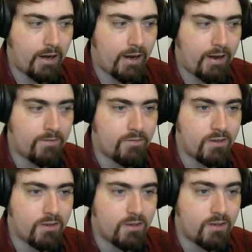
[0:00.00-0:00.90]

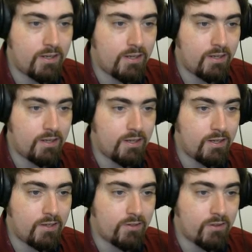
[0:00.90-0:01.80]
And
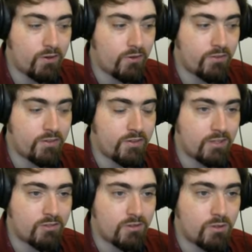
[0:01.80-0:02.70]
neither of the
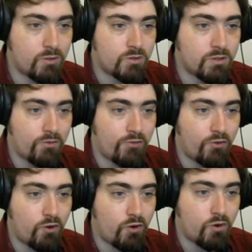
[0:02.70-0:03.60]
Destros
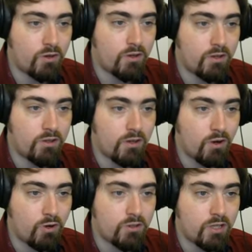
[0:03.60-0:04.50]
for
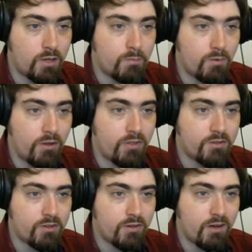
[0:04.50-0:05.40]
Hot Team in
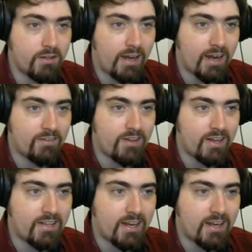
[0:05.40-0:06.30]
this attack have
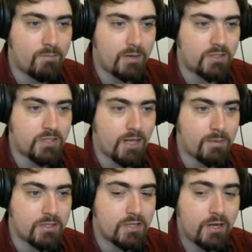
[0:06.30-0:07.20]
yet taken much
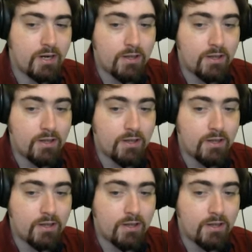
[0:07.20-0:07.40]
damage.